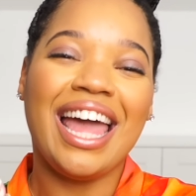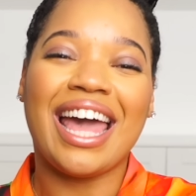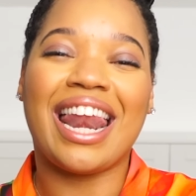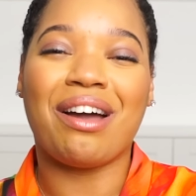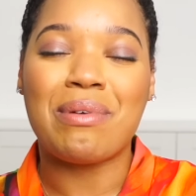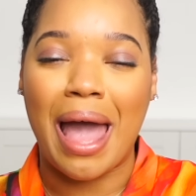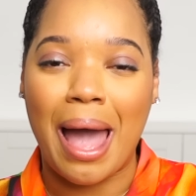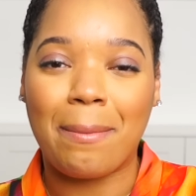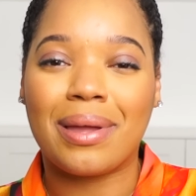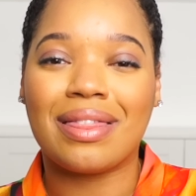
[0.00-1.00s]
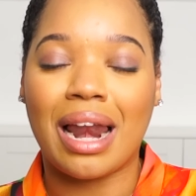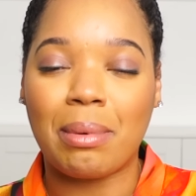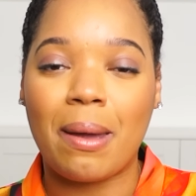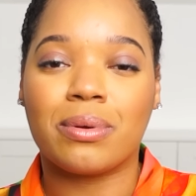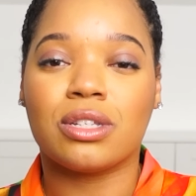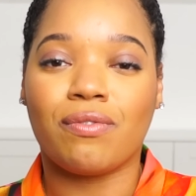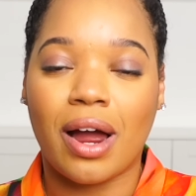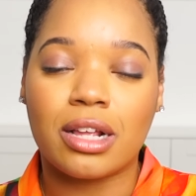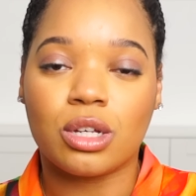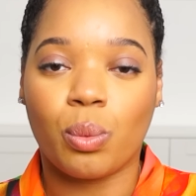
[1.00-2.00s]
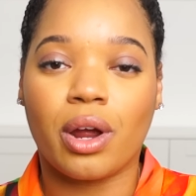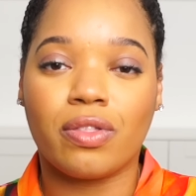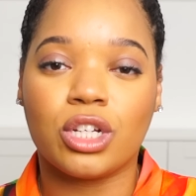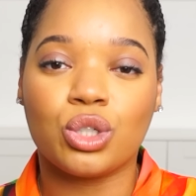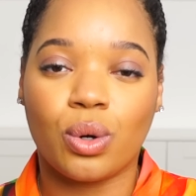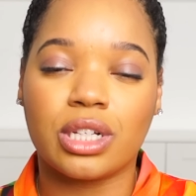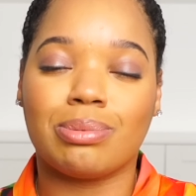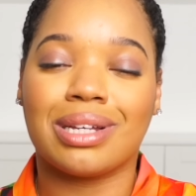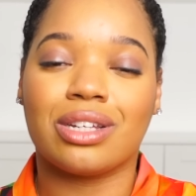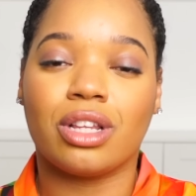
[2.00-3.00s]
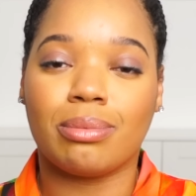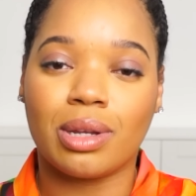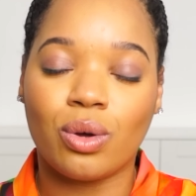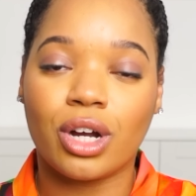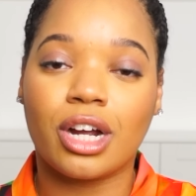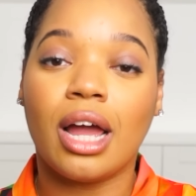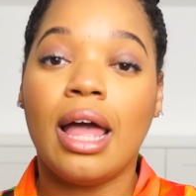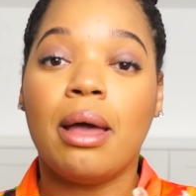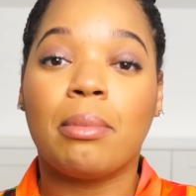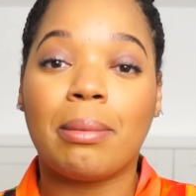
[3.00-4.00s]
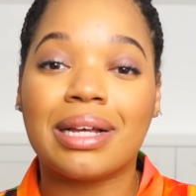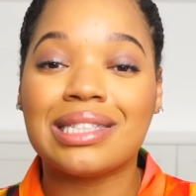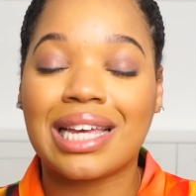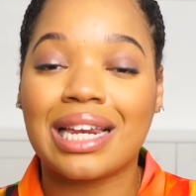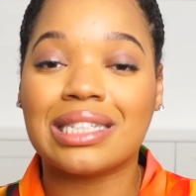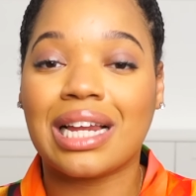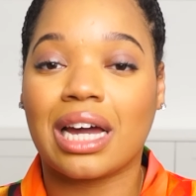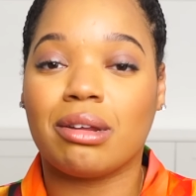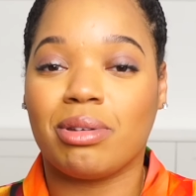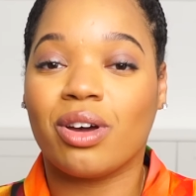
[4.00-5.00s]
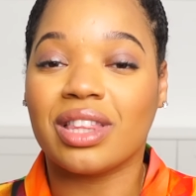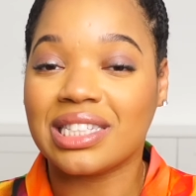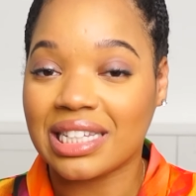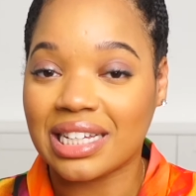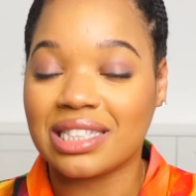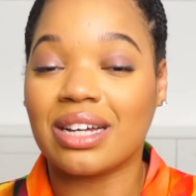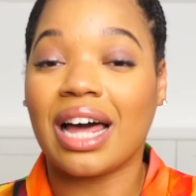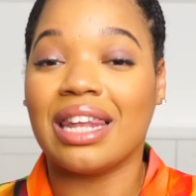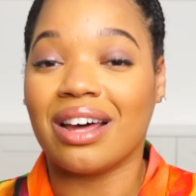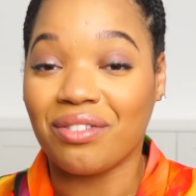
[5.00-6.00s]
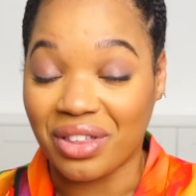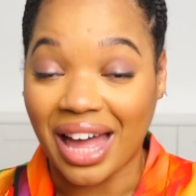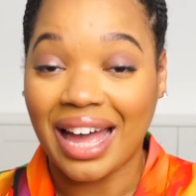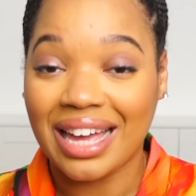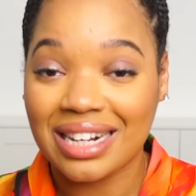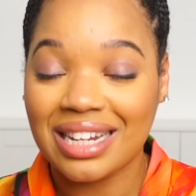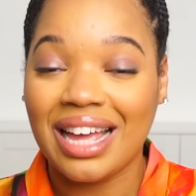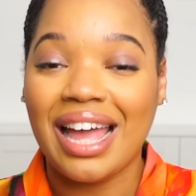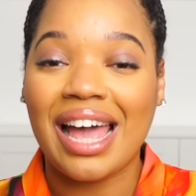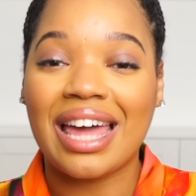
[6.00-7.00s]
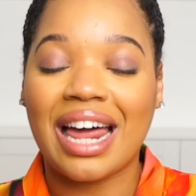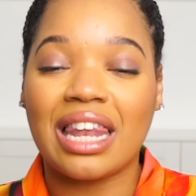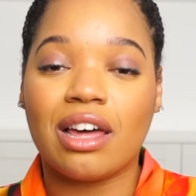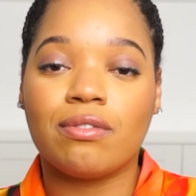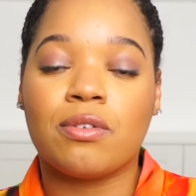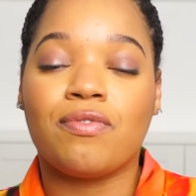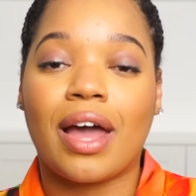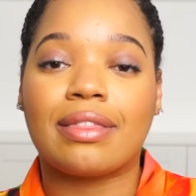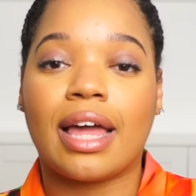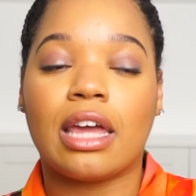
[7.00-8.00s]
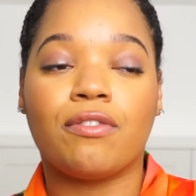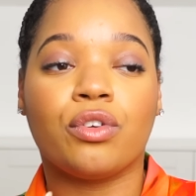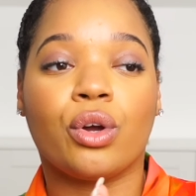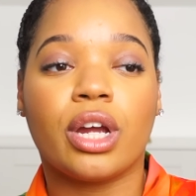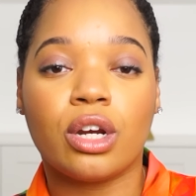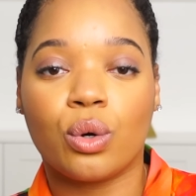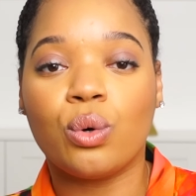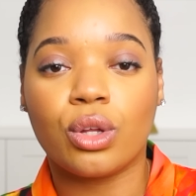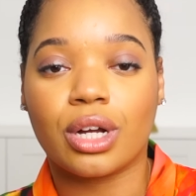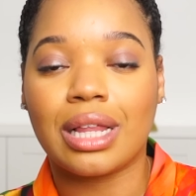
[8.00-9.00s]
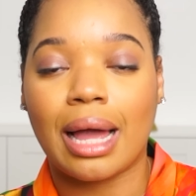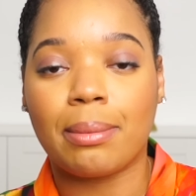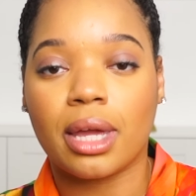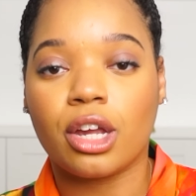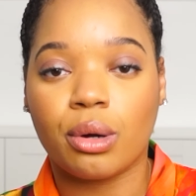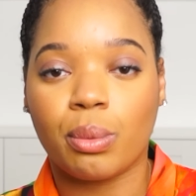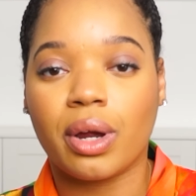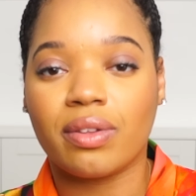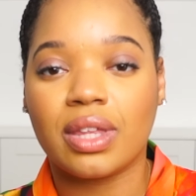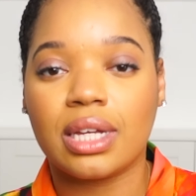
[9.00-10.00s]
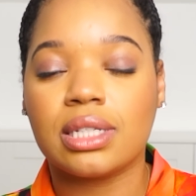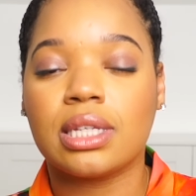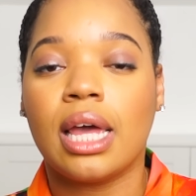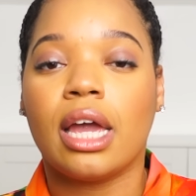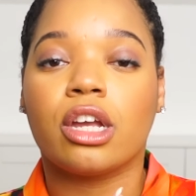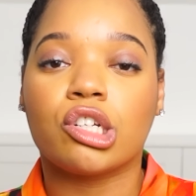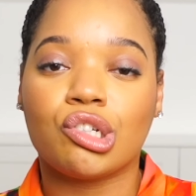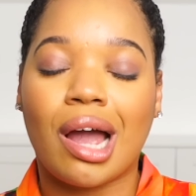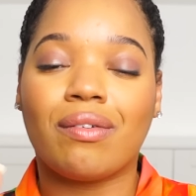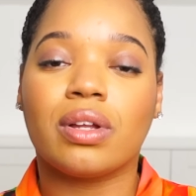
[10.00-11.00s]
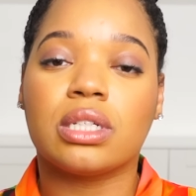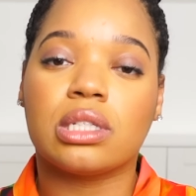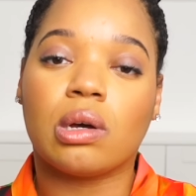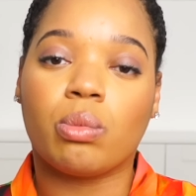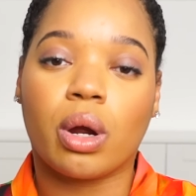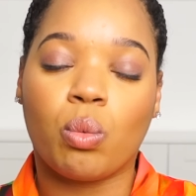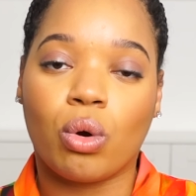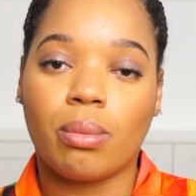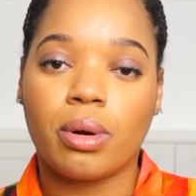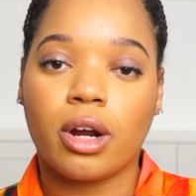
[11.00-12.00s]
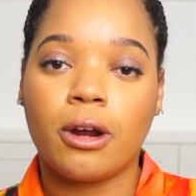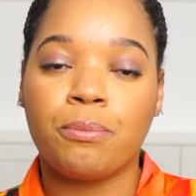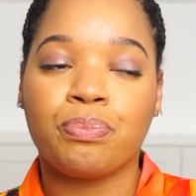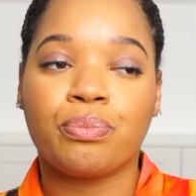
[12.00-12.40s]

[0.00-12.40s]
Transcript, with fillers: And I'm happy that I'm able to find to wear these shorts because they're a little bit longer, but my skin is not gonna be on the seat. So I love that. And I love the fact that if you're in a cooler climate and you're wearing these and you're traveling to somewhere warmer,